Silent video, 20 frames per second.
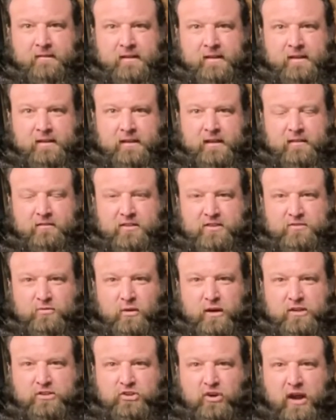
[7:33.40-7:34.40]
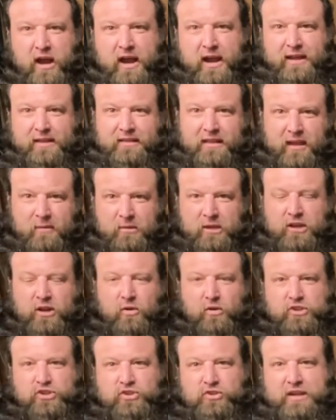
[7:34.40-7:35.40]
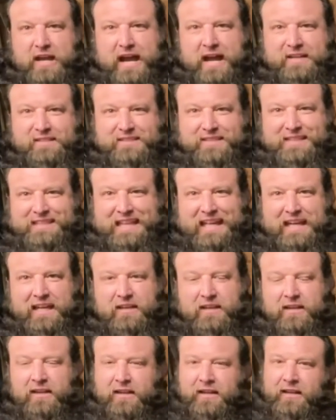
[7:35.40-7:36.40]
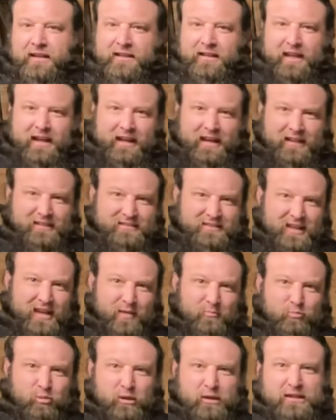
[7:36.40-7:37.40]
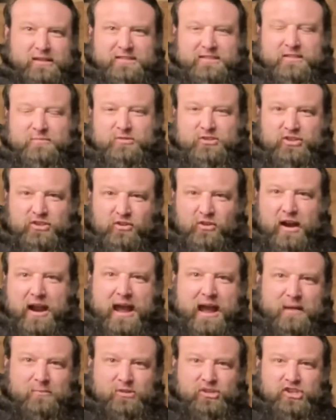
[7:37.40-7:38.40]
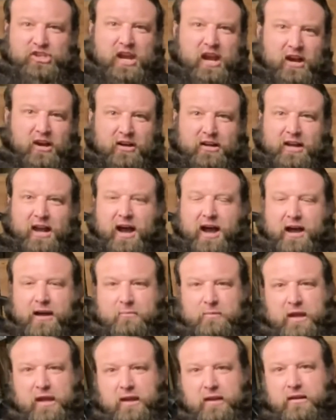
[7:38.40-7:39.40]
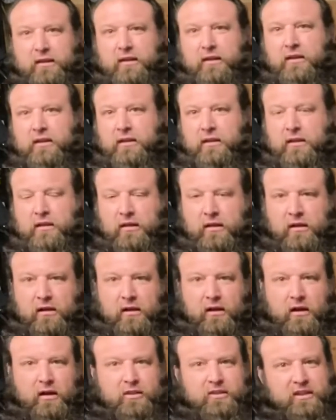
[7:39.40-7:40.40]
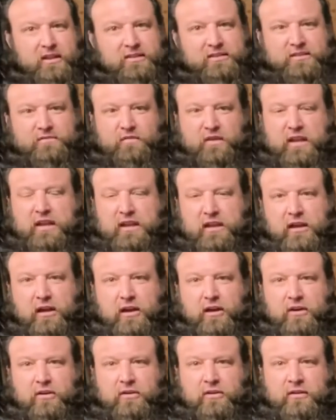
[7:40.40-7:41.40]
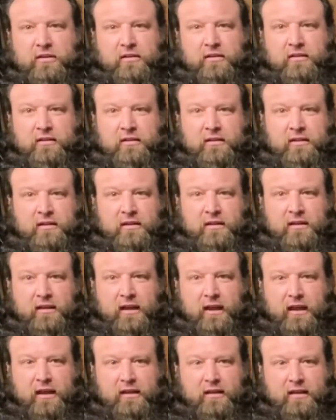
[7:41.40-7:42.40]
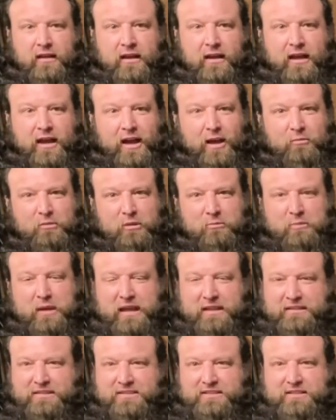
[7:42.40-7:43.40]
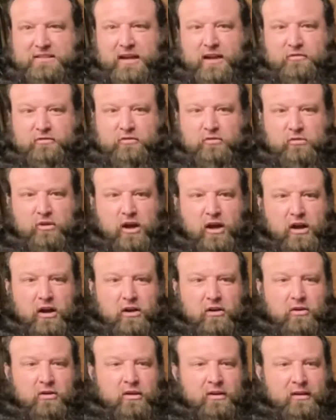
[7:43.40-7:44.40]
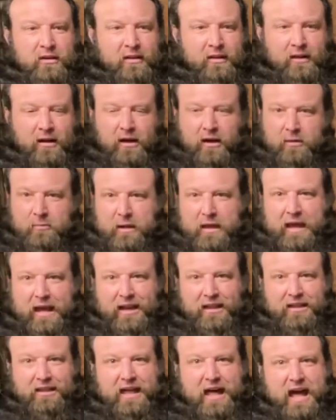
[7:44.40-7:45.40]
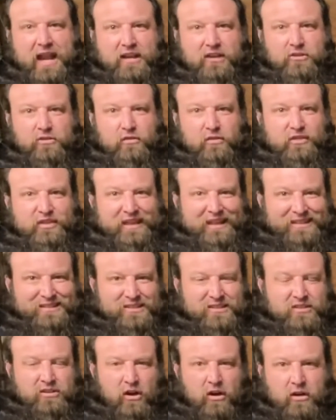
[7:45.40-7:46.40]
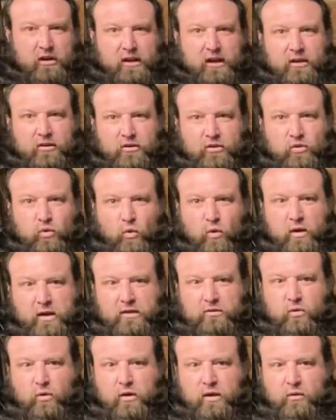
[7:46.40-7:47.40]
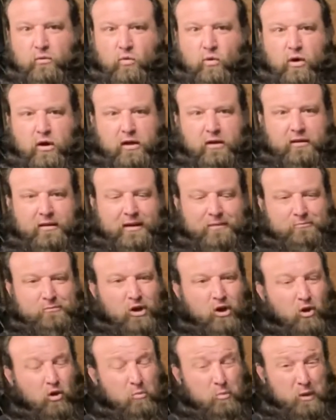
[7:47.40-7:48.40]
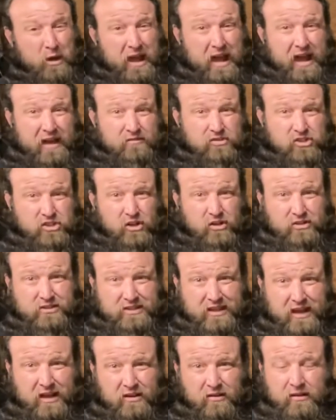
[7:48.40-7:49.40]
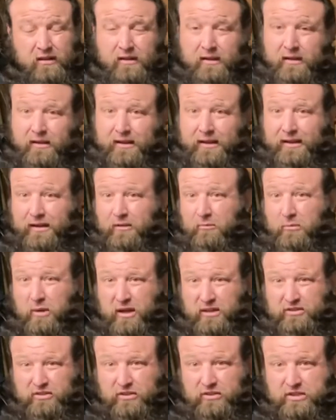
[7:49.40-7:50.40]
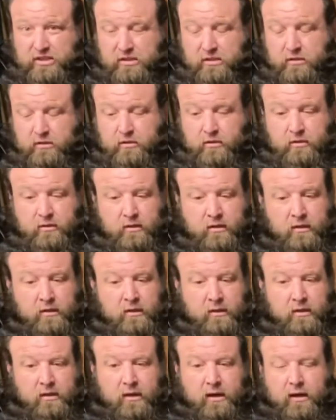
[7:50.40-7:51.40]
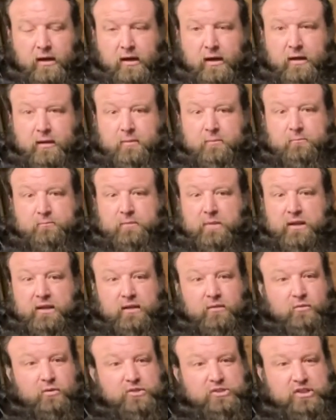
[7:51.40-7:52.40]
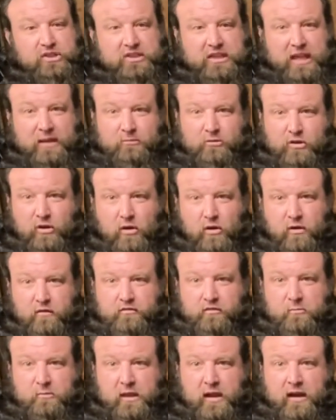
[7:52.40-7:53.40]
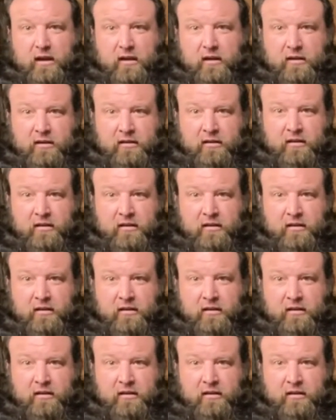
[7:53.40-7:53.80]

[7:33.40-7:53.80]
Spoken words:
Give this one a try. Let me know what you guys think. Like I said, please subscribe, share, comment on this video, and help me make this stuff grow. I got a lot of new things starting here in 2021. I'm hoping to have shirts out in a month or two, and it will just keep growing from there.